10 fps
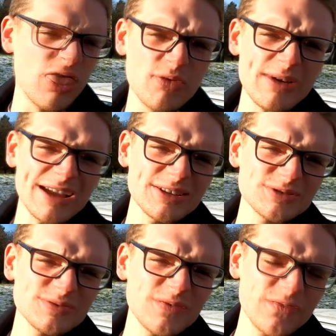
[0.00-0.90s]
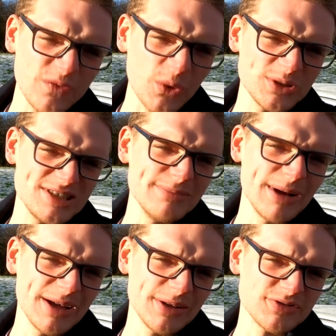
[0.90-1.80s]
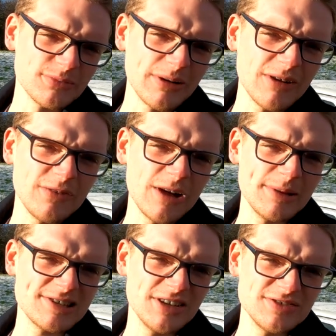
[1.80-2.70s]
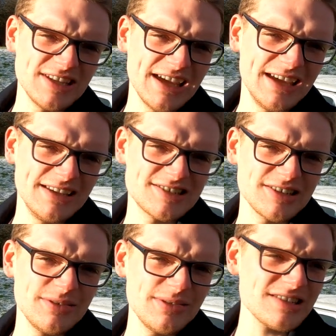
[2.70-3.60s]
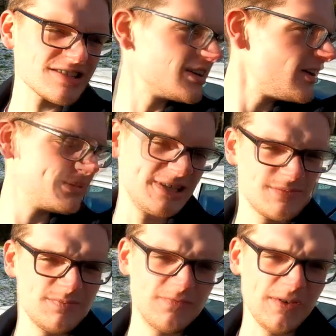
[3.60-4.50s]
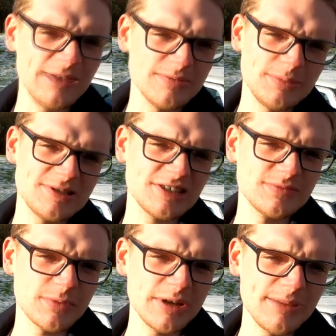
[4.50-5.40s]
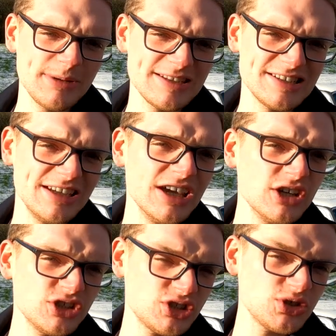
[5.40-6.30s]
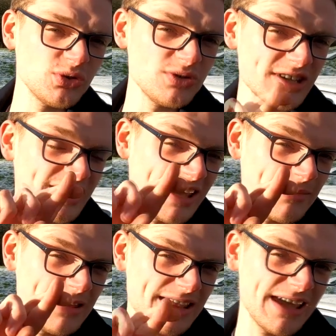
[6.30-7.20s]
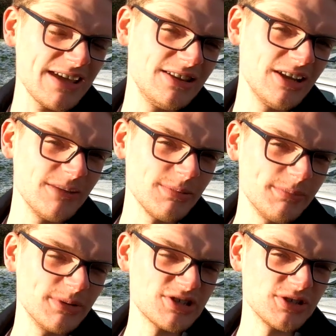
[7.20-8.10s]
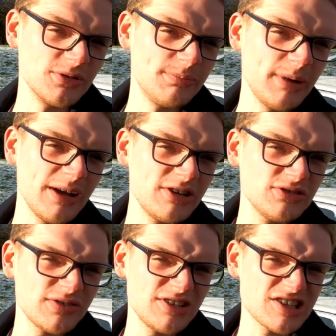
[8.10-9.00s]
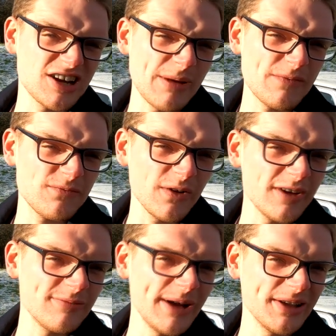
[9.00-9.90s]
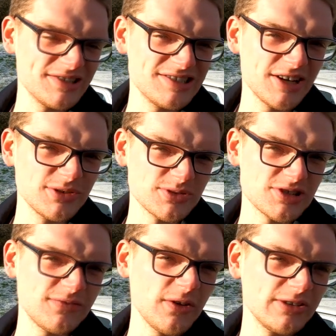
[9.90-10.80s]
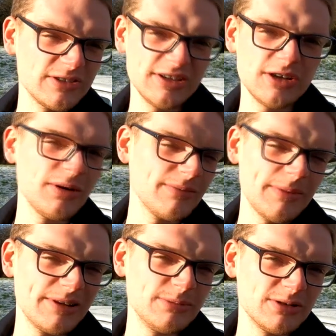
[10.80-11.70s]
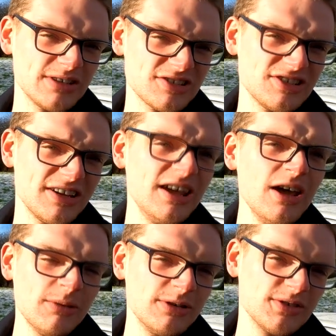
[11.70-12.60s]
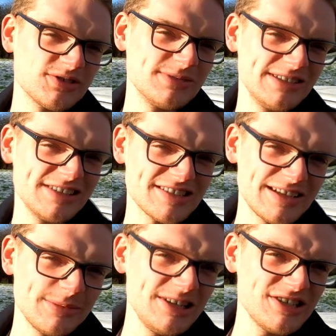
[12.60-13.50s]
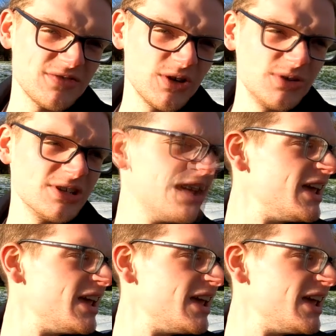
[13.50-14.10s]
340 miles from where I find myself today. So this car, with its famed reputation for reliability, should get me there no problem at all. But I've only driven this car about 5 miles in total so far, including a quick run around the block last night. Went and got some delicious Lebanese food.